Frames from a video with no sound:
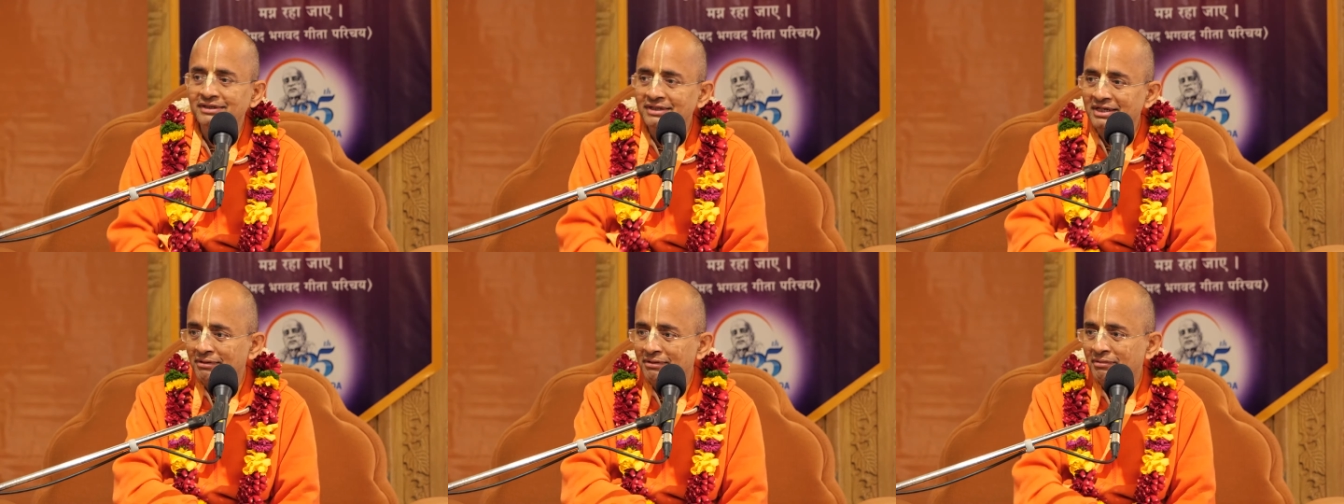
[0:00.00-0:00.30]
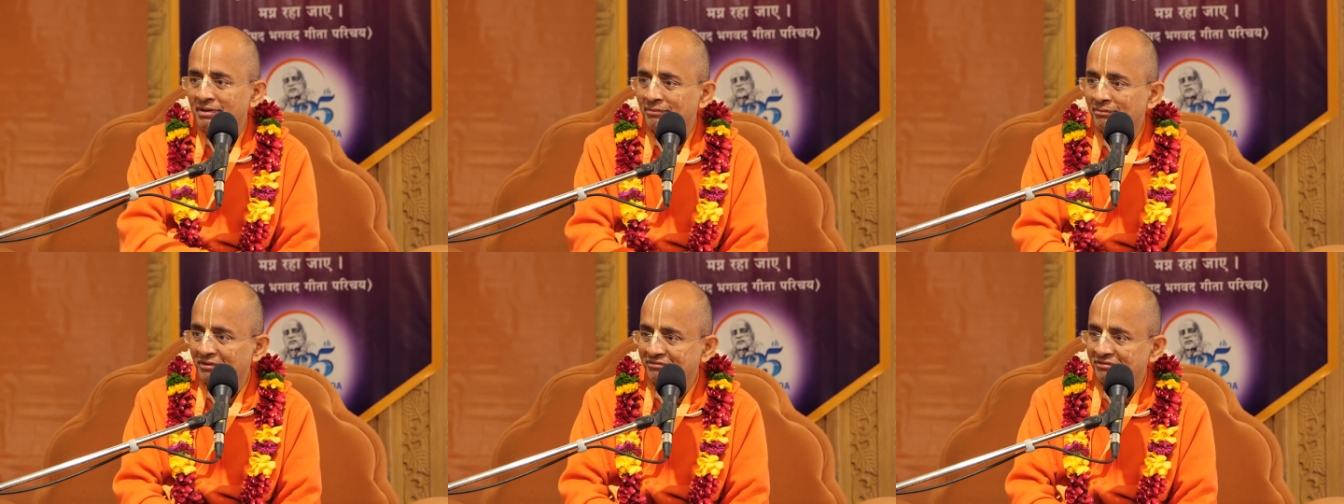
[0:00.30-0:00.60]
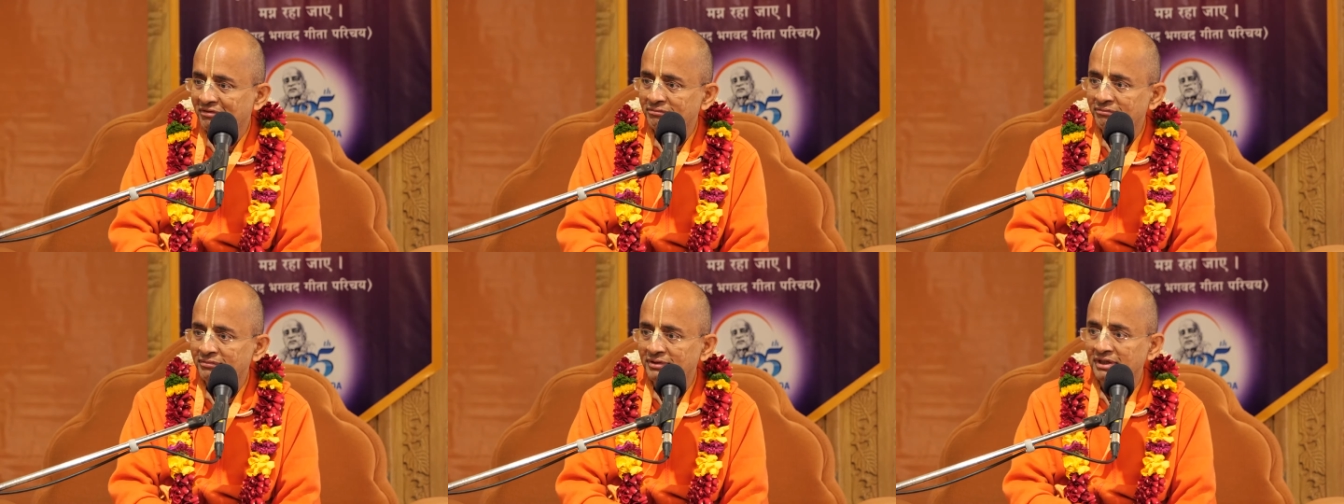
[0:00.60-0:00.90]
drama
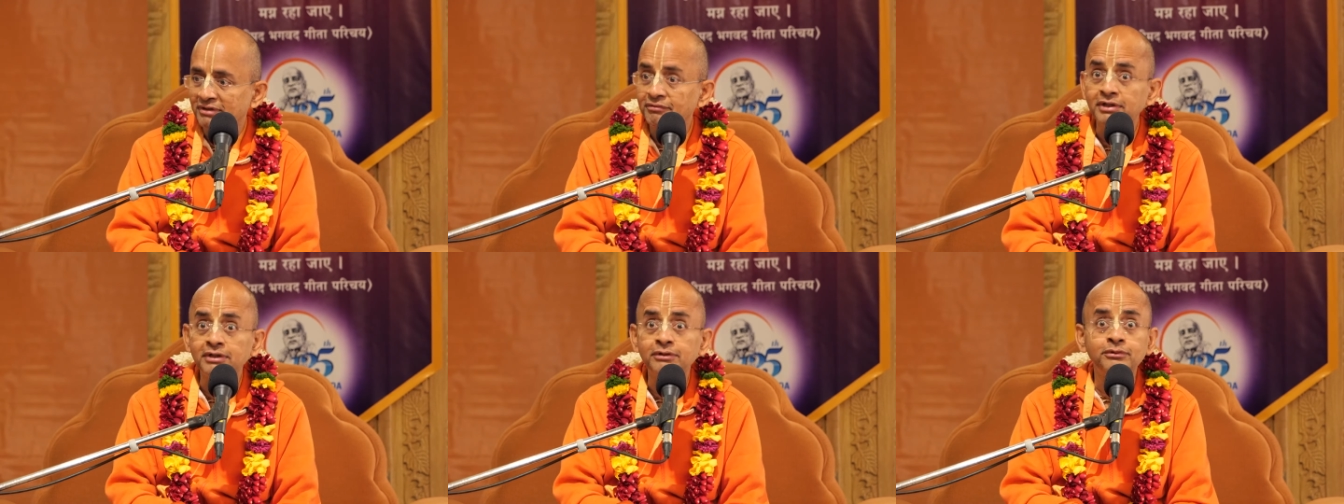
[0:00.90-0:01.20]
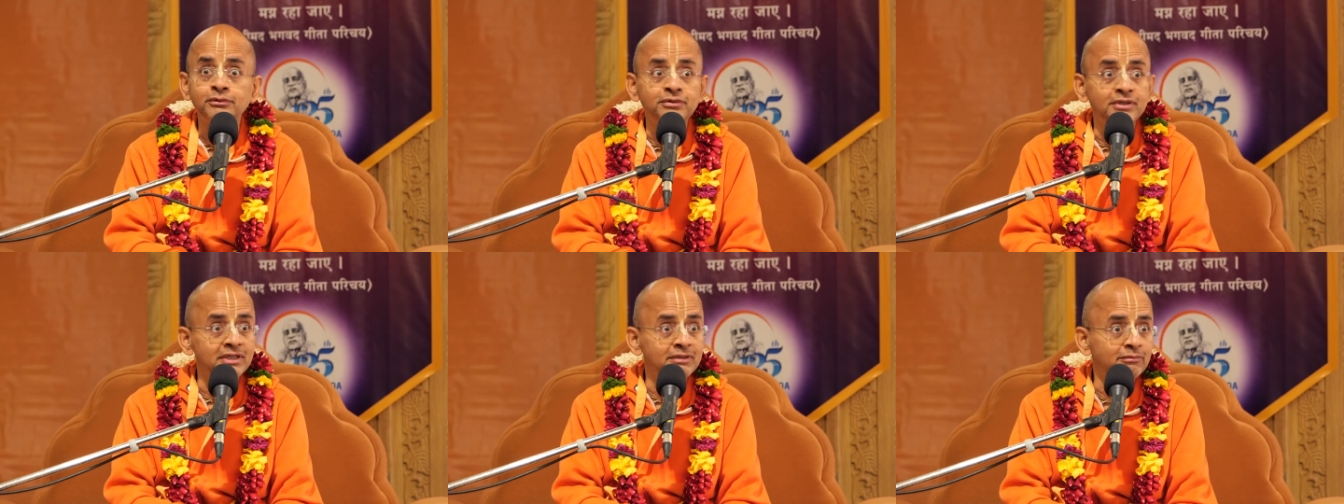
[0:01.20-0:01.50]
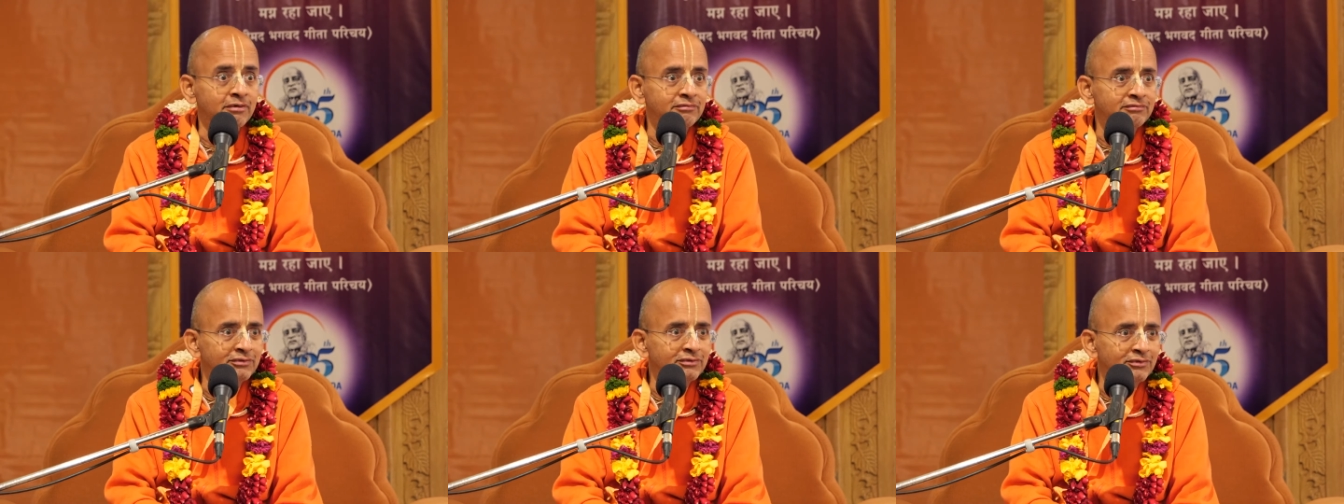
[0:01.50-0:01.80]
performed by a very good
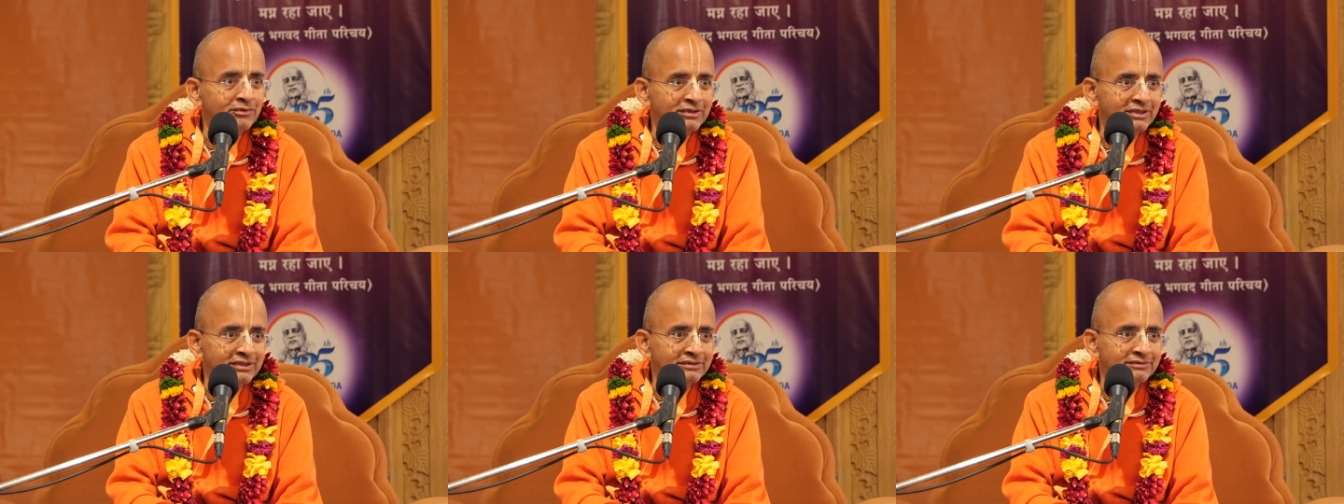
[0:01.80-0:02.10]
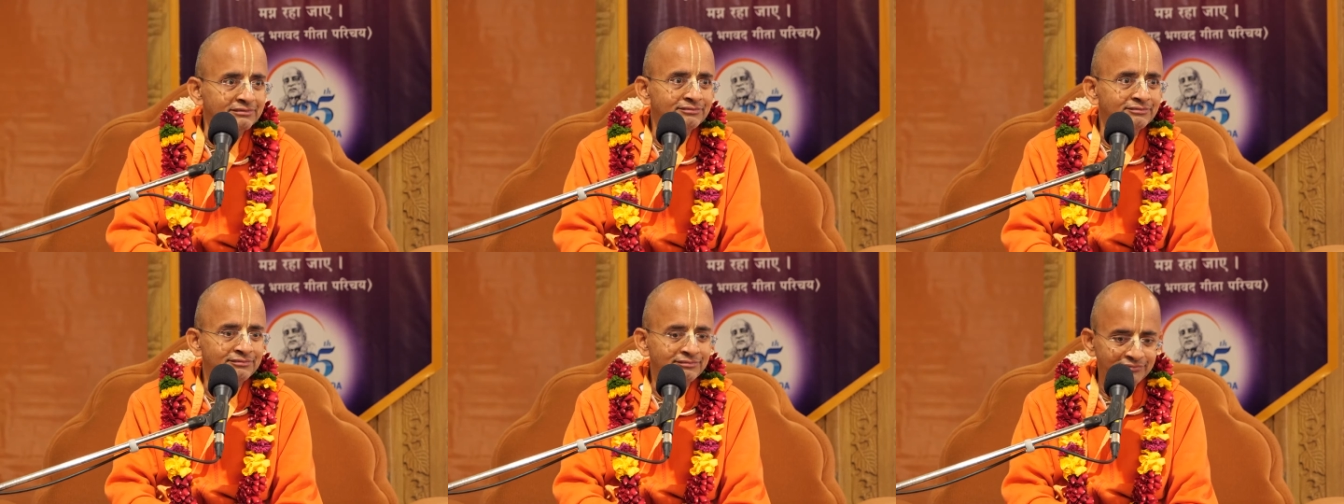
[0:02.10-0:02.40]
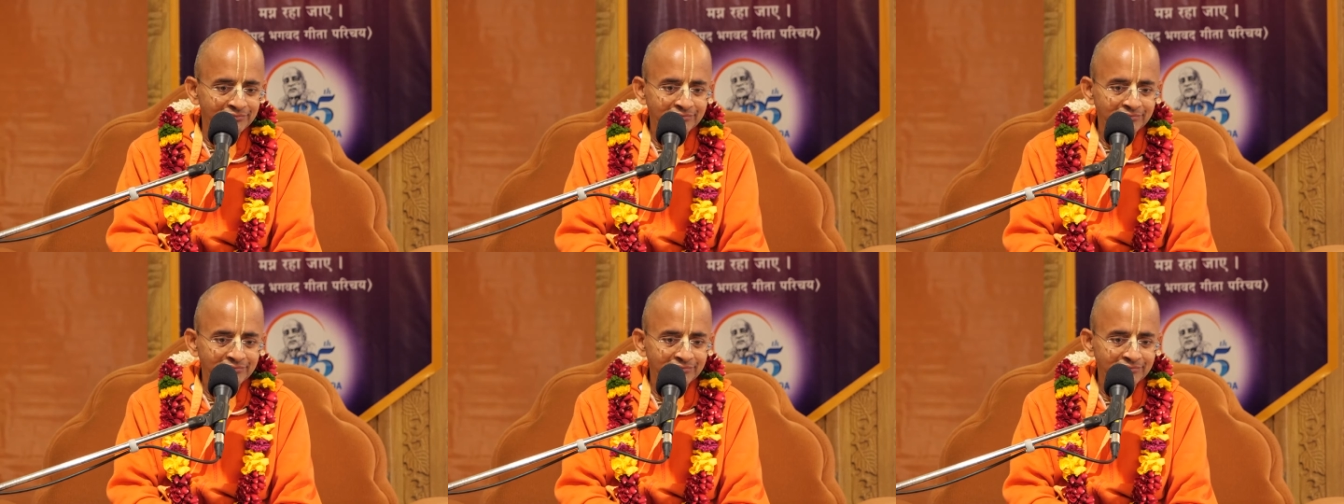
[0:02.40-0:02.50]
team of devotees.